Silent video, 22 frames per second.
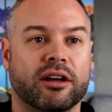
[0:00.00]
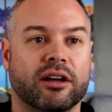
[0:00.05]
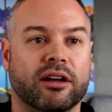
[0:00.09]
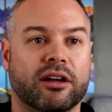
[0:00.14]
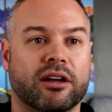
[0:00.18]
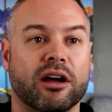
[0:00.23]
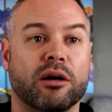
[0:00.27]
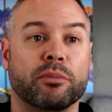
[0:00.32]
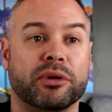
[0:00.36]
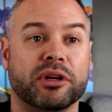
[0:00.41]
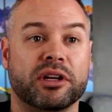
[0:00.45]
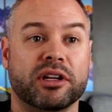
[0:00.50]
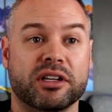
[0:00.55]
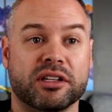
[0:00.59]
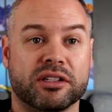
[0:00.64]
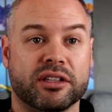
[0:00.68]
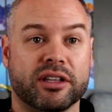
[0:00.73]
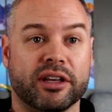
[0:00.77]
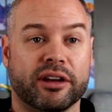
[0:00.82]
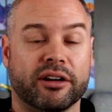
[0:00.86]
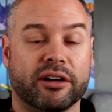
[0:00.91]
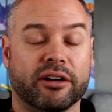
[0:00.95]

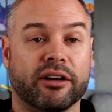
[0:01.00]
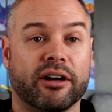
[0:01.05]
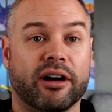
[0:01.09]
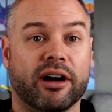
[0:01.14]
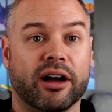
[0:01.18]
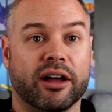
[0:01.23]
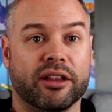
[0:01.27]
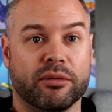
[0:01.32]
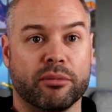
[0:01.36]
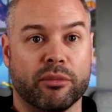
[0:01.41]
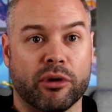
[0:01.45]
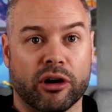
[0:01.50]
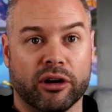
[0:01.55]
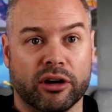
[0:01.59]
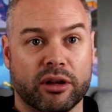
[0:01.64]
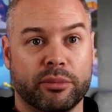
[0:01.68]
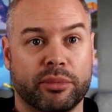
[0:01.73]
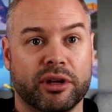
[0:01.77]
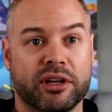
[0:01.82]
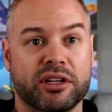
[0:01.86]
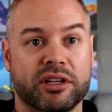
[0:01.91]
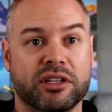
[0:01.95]
companies that are on the
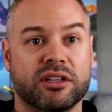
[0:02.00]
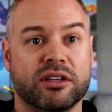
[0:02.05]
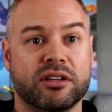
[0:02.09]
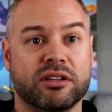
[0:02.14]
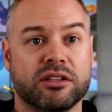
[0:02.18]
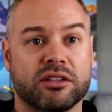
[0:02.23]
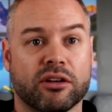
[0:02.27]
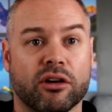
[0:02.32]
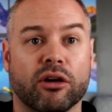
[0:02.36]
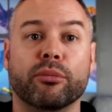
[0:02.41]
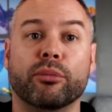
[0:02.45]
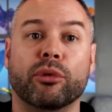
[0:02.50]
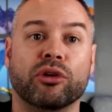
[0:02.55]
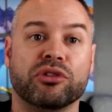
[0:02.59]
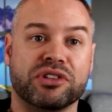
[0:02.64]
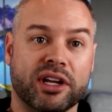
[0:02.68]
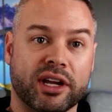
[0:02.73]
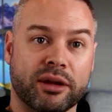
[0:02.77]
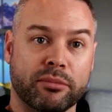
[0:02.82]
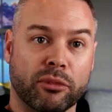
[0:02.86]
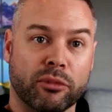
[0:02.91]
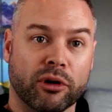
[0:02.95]
marketplaces are
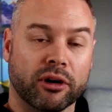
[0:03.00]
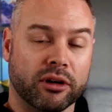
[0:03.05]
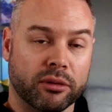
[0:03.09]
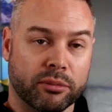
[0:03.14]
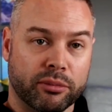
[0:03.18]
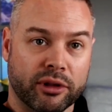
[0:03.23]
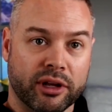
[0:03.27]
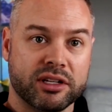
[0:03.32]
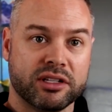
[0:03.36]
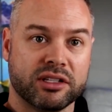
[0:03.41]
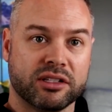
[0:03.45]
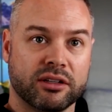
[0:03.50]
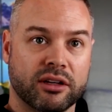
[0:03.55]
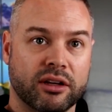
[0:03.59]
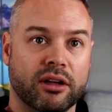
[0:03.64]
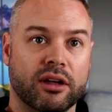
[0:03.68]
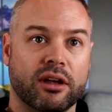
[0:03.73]
multi-marketplace.